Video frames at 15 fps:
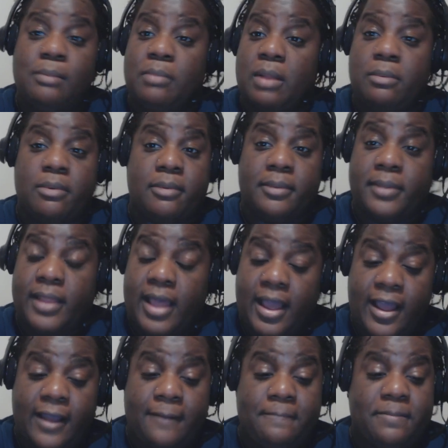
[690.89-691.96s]
blah, blah, blah,
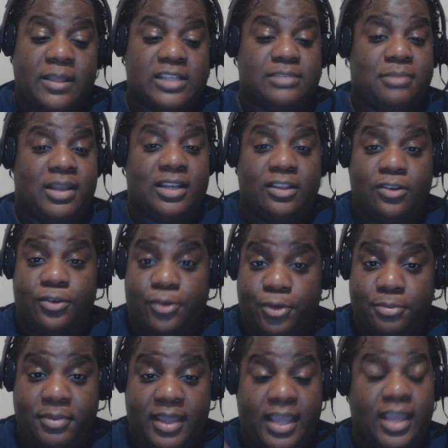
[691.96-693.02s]
blah. I was being a little
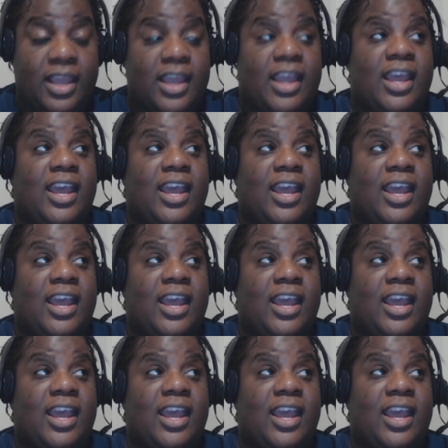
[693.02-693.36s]
groupie.